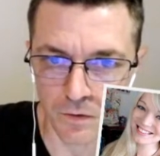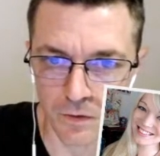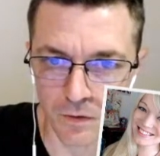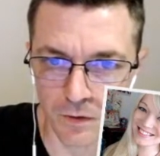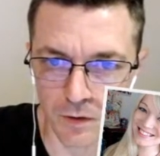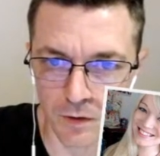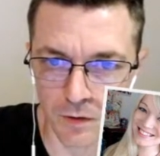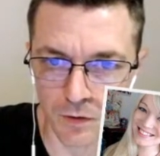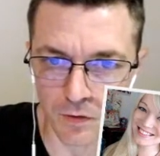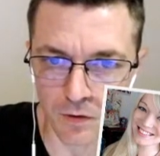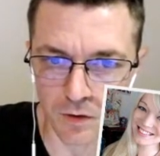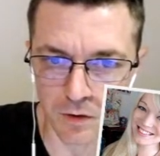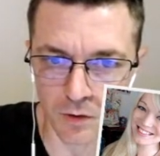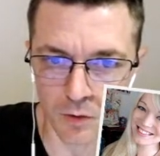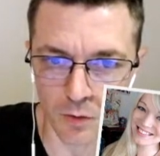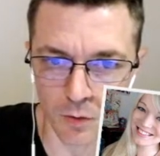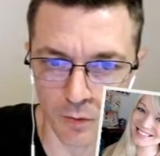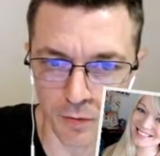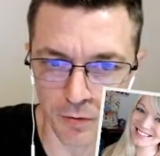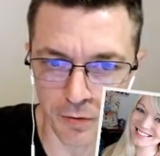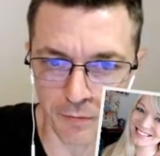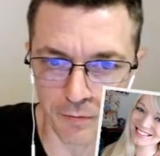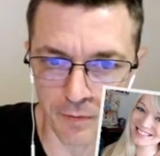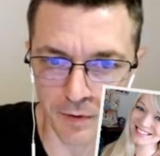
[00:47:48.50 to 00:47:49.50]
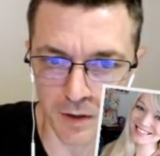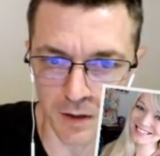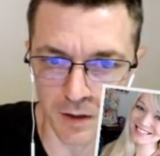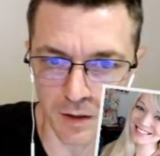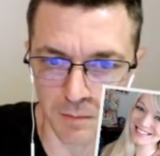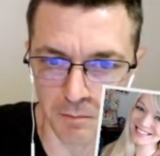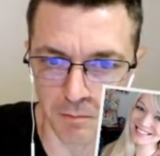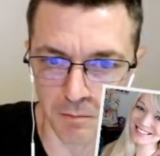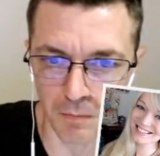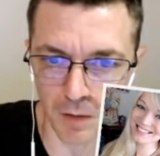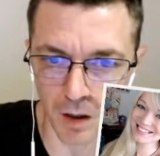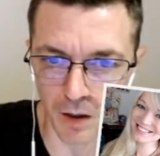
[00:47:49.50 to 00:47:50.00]
this little 3D
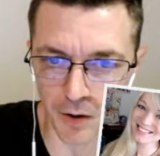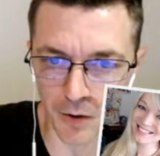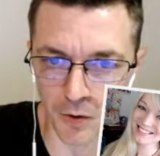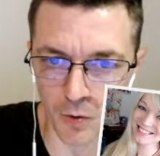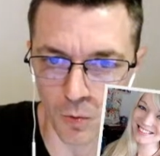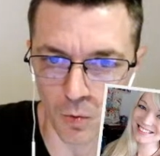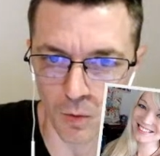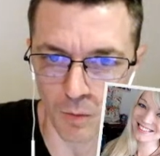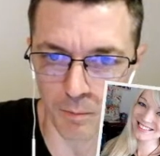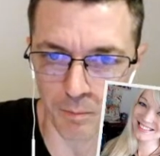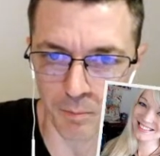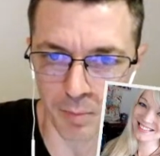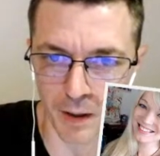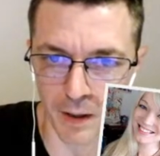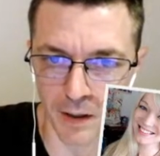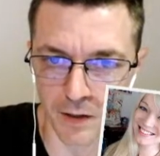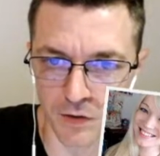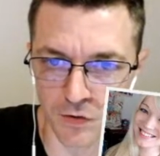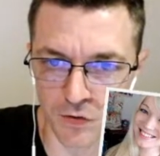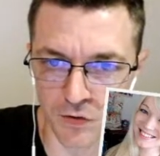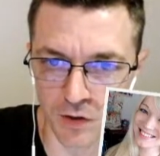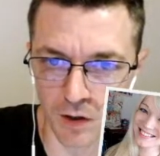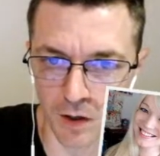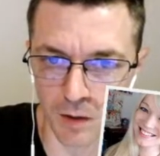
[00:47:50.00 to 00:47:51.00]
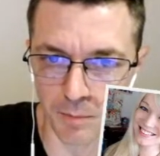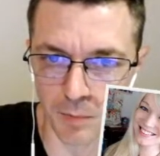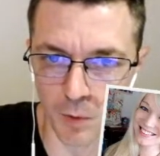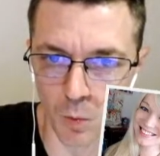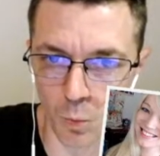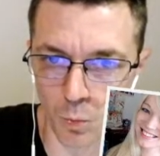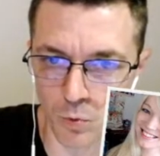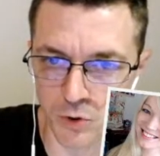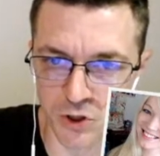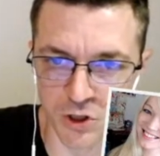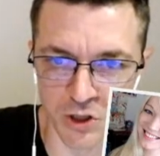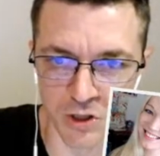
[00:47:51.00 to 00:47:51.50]
model bicep,
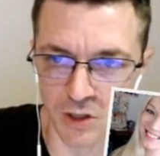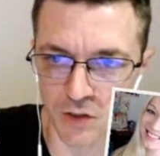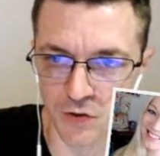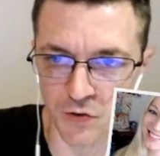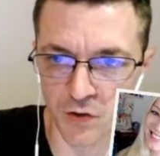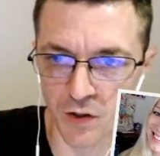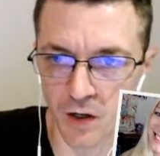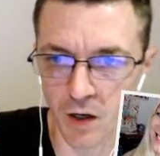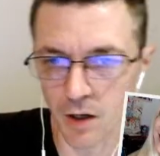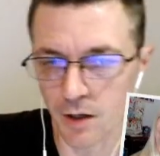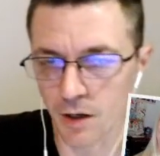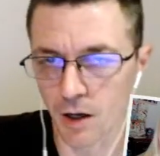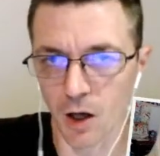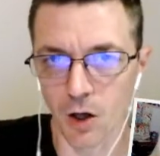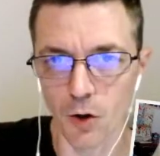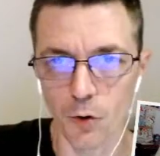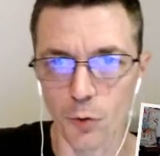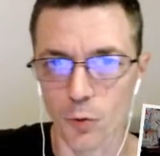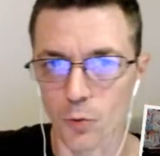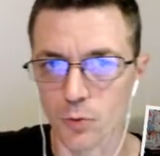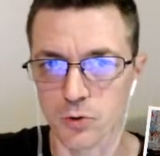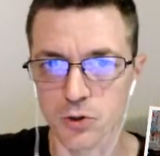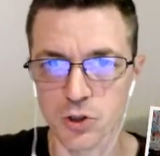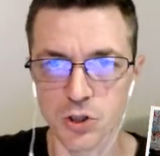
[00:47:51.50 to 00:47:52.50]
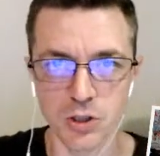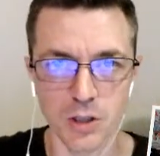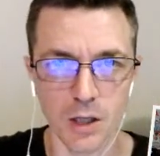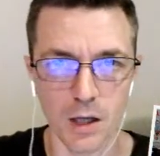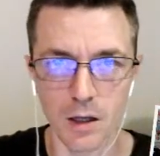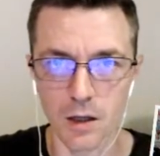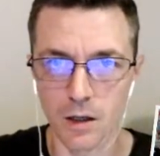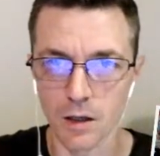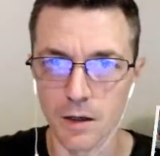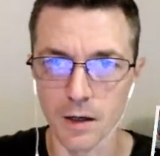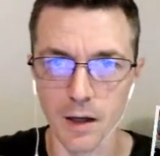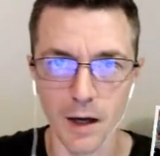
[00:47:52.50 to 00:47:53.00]
which does not
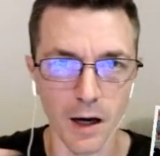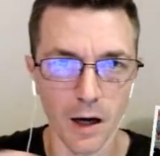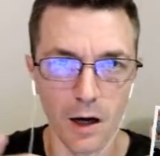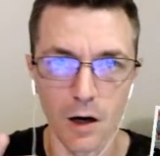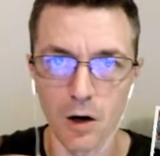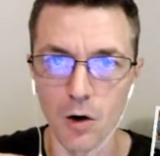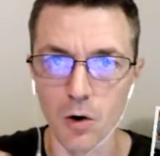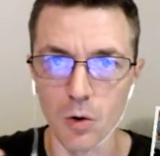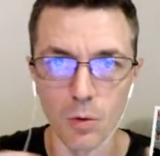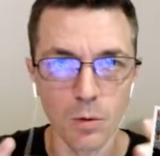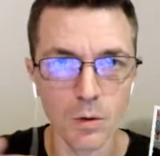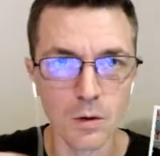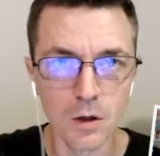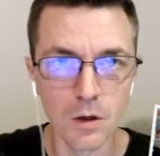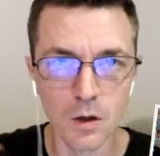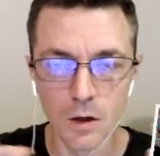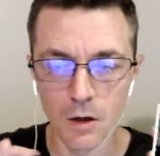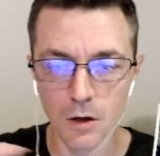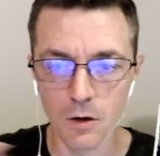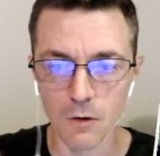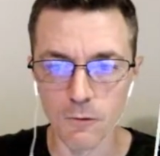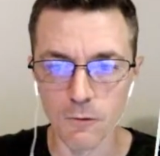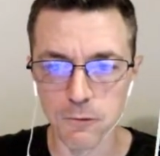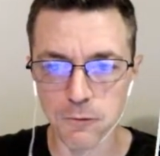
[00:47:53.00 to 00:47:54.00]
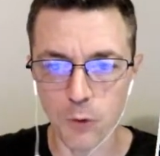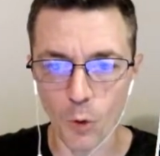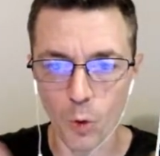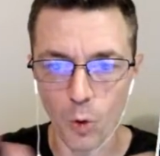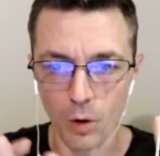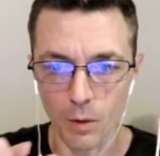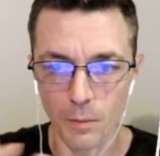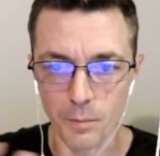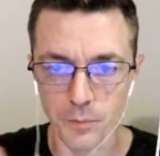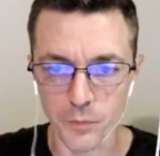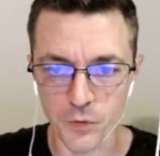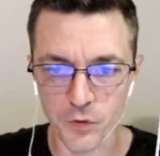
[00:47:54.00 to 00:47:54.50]
understand how
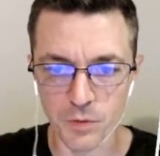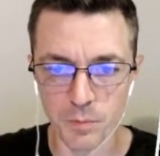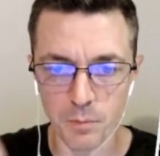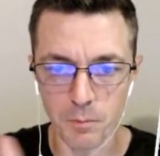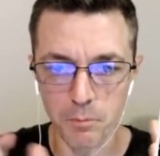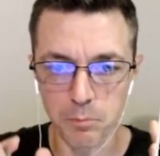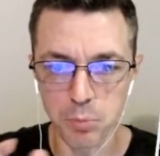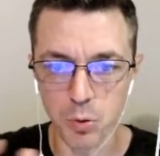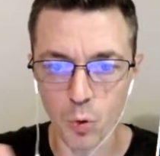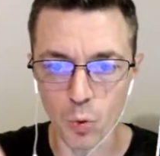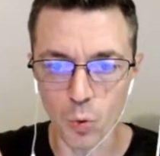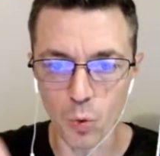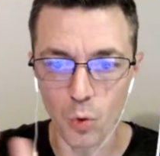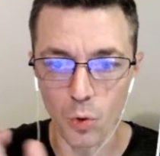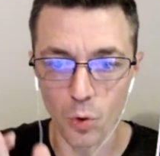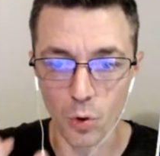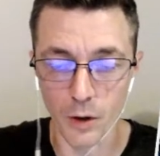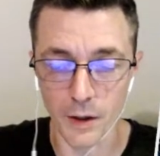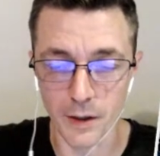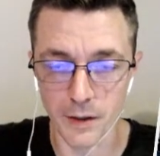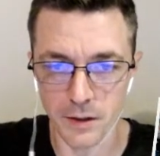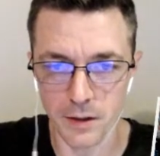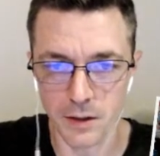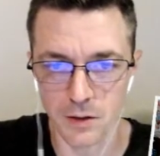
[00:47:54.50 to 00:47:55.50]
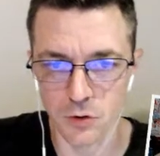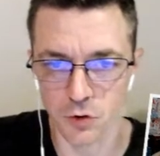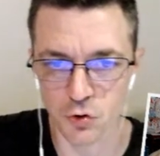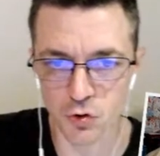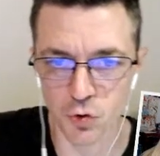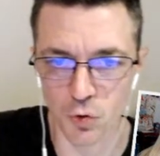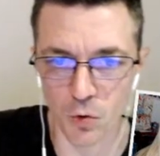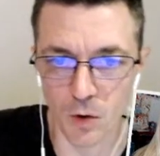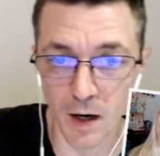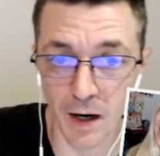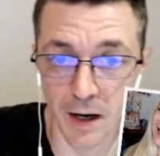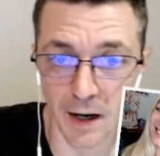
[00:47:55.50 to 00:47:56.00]
forms pull and
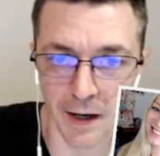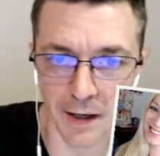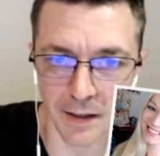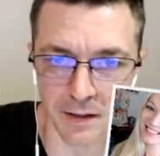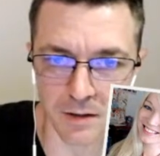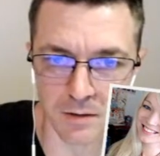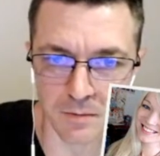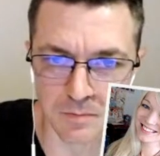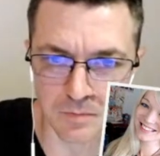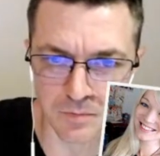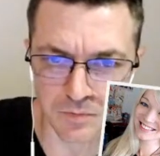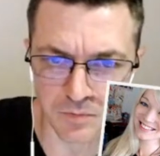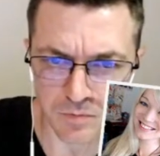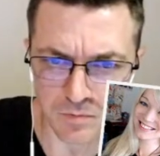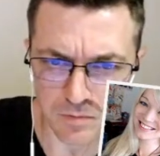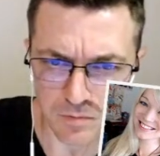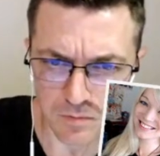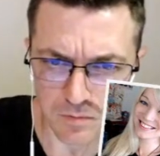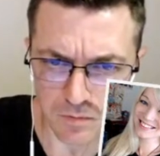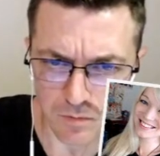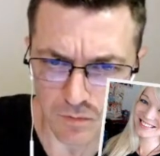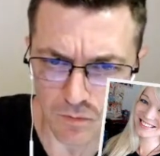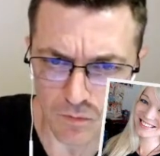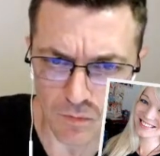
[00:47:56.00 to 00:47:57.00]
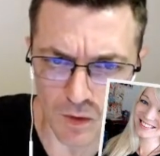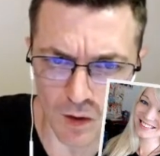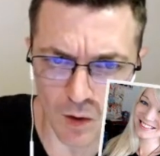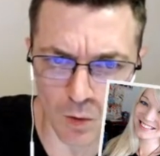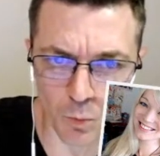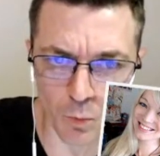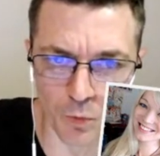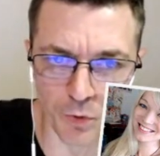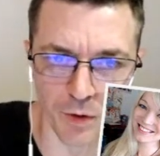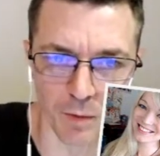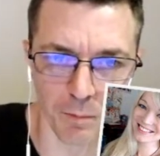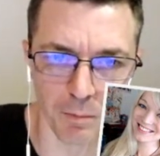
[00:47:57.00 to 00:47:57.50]
contract
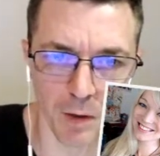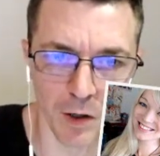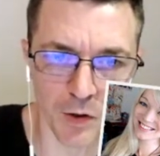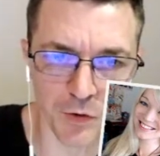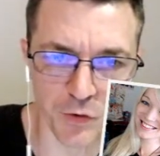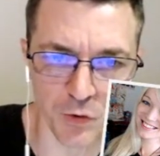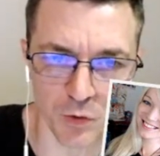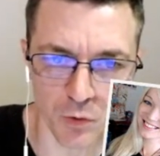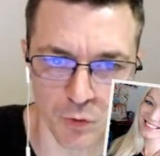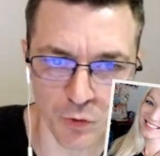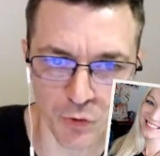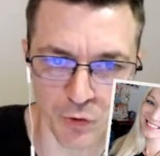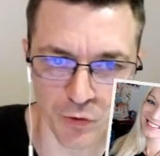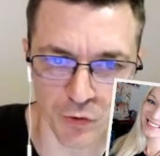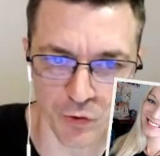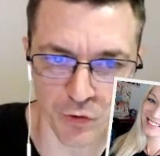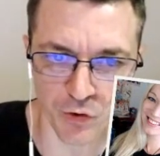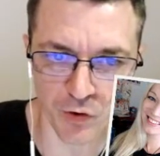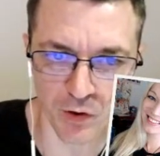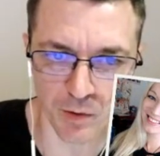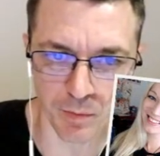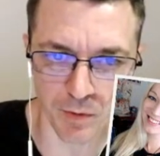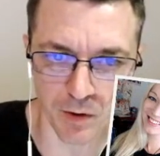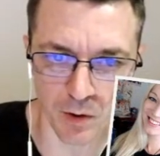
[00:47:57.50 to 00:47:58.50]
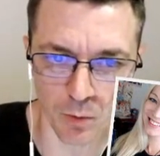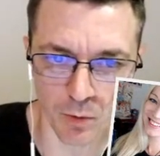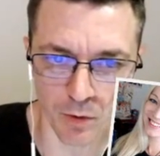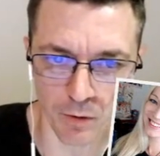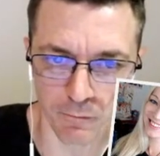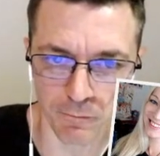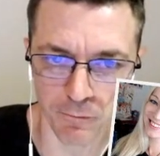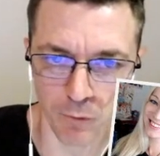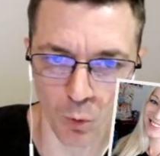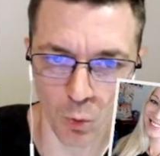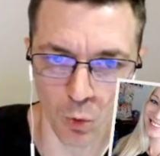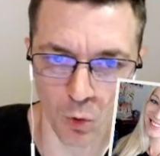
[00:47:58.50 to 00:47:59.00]
with the muscles, and the same thing with the
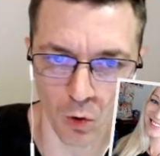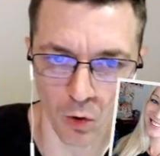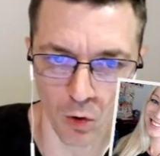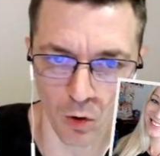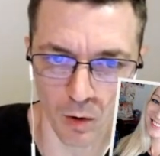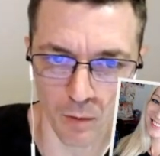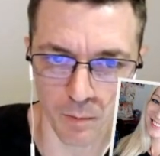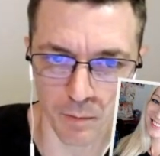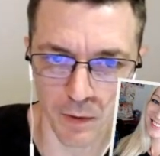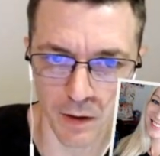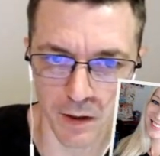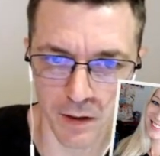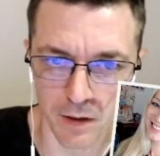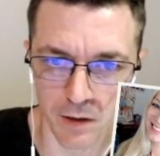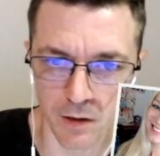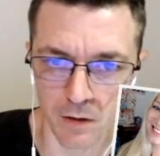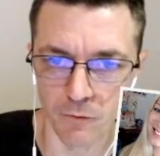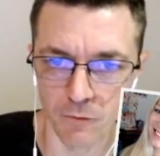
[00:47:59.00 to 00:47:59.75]
forearm, again,